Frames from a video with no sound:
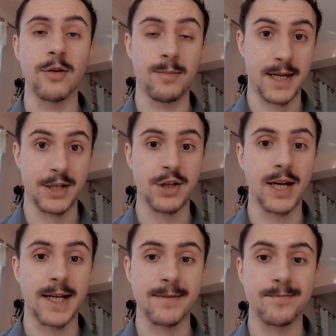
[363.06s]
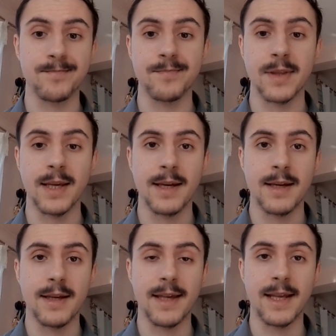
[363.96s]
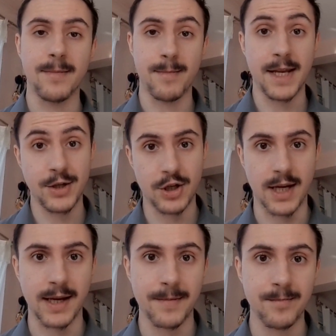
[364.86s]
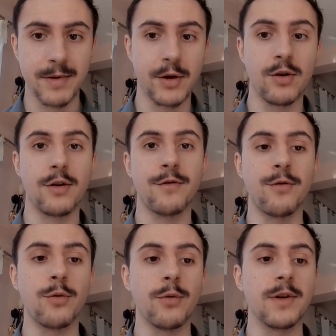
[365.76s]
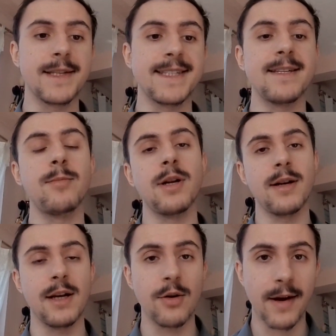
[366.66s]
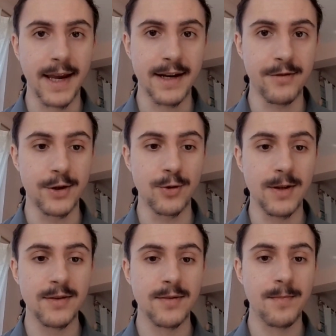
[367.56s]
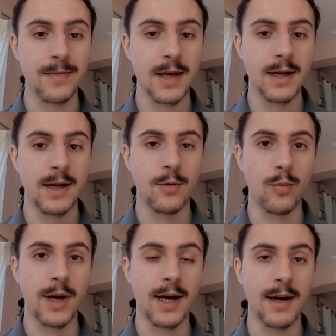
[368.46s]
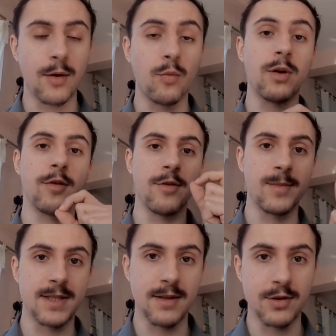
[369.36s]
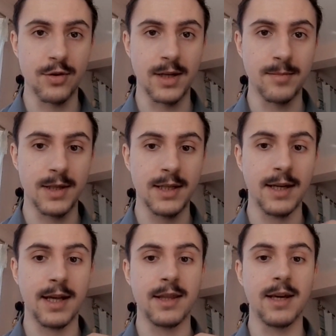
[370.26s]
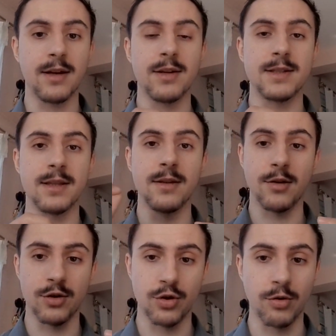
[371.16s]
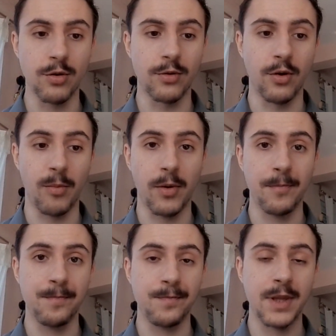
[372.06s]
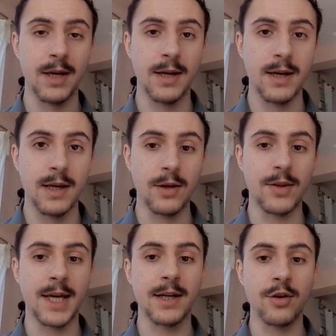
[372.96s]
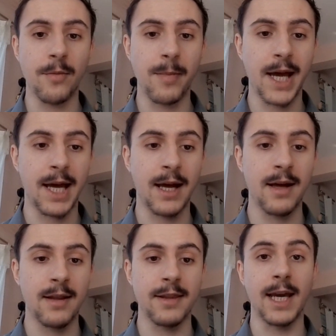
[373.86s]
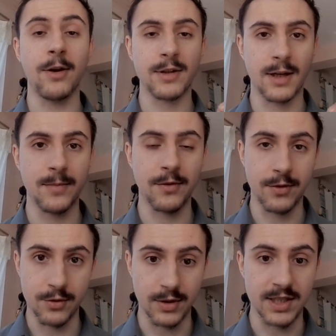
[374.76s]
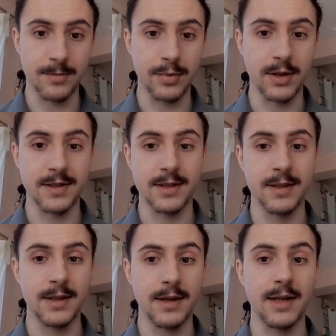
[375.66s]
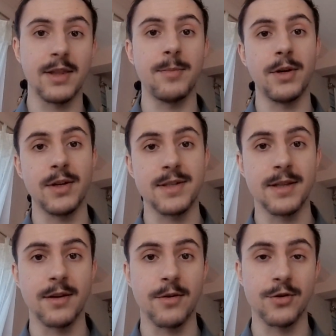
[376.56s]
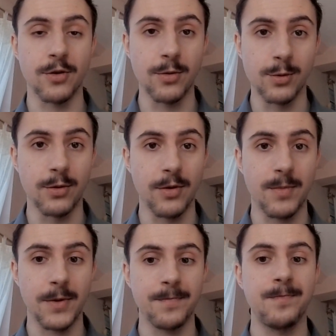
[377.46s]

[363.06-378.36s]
on matching. In matching, you look for similarly looking individuals, where one of them is in the treatment and the other is in the control group. You then compare the outcomes of the treated person and the person in the control group.